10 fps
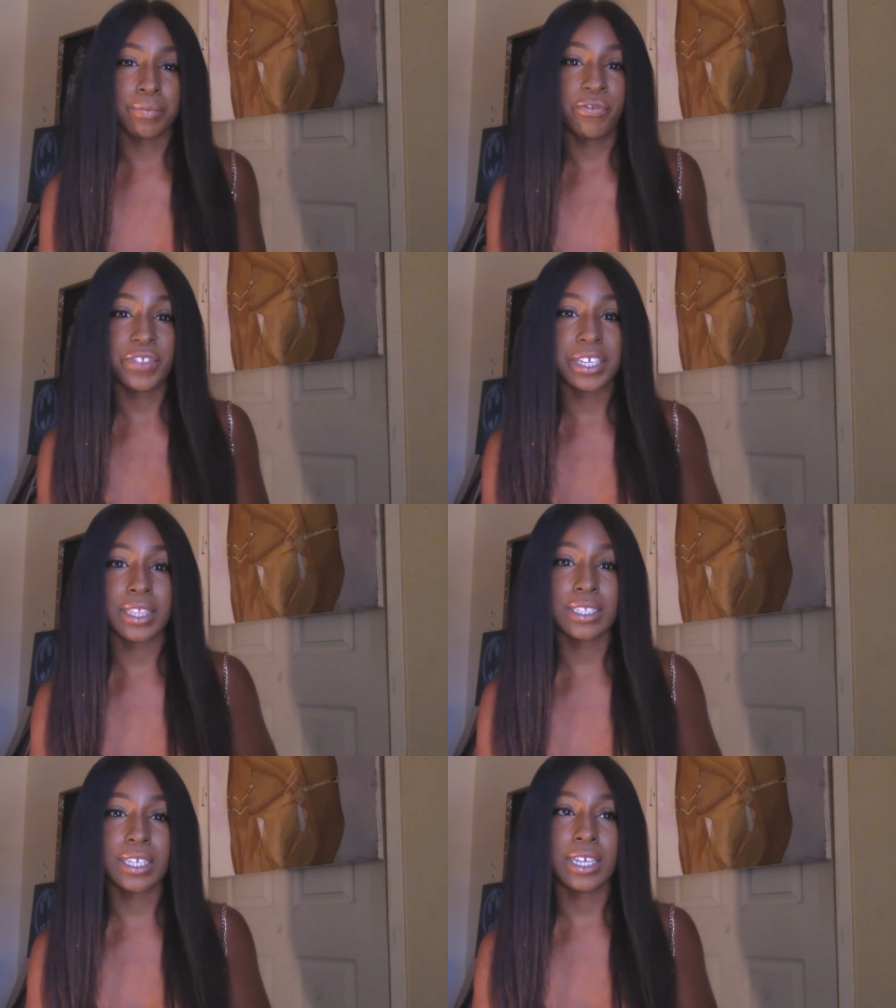flee
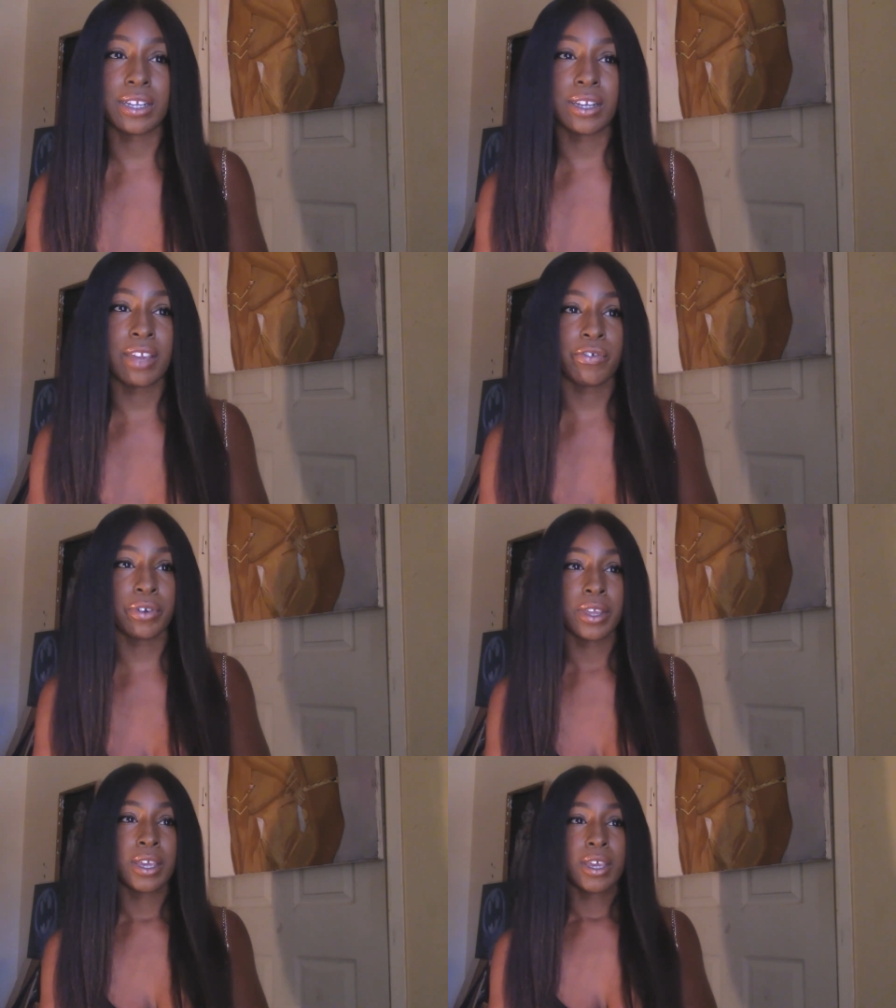the scene and
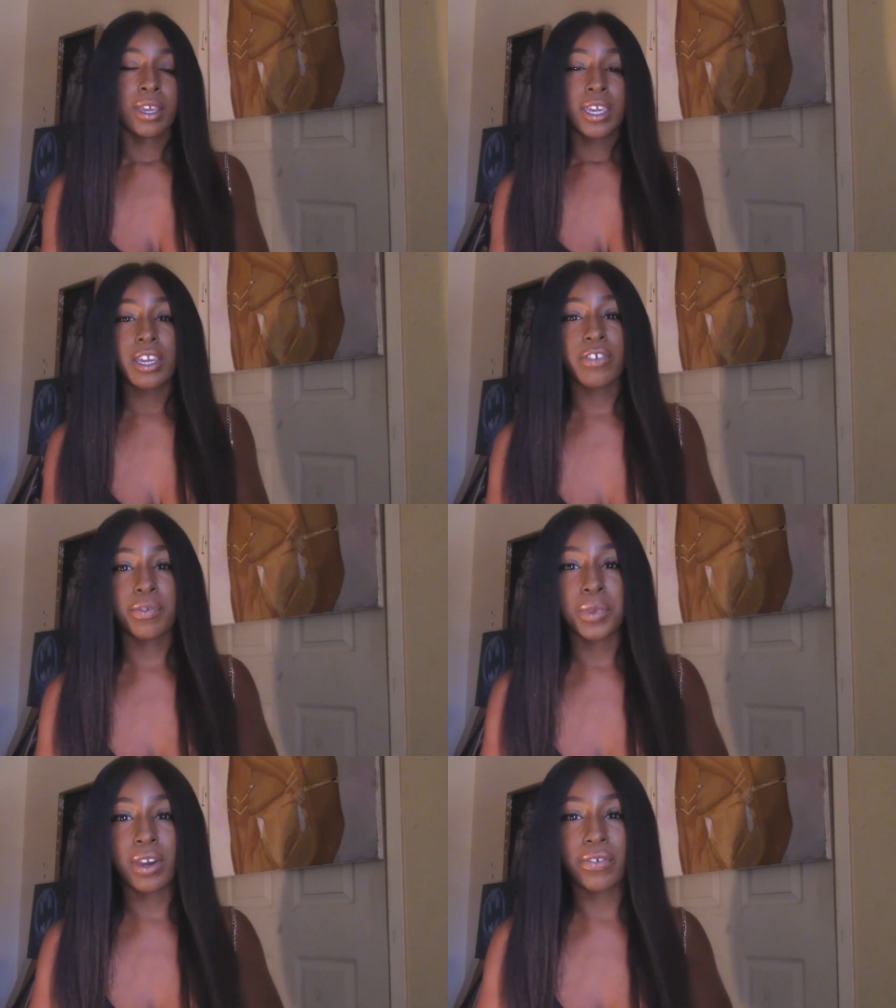never hear
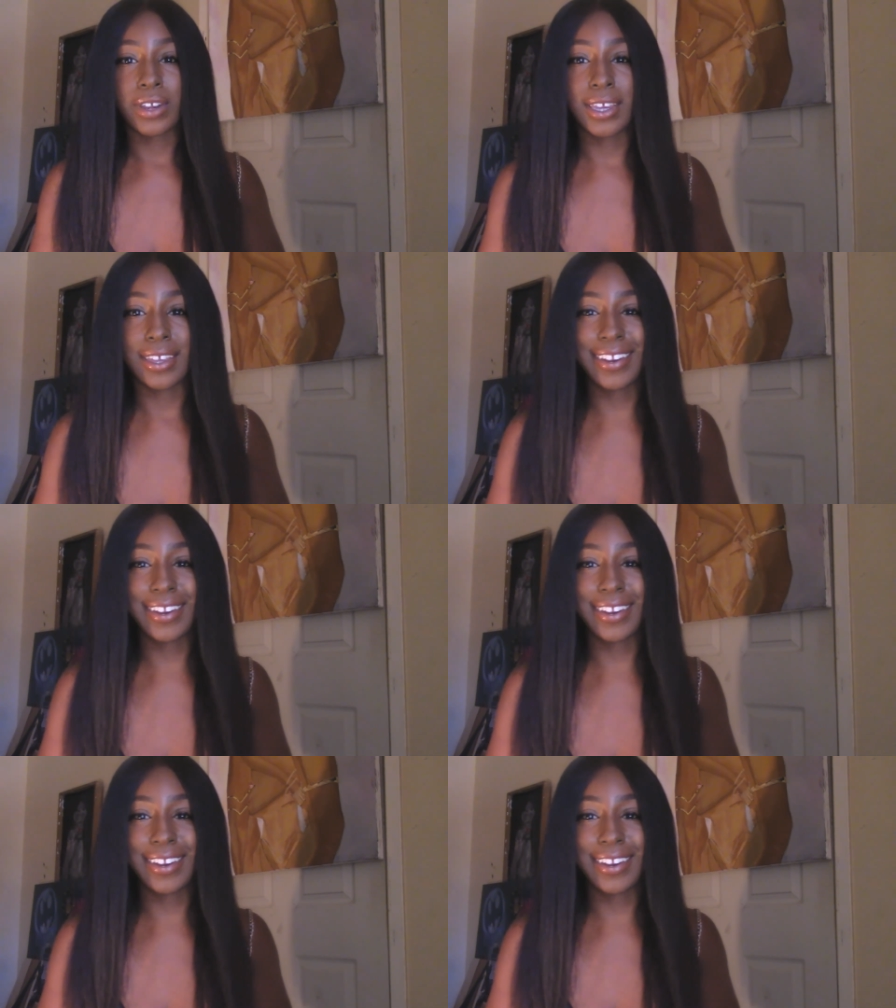from you ever again.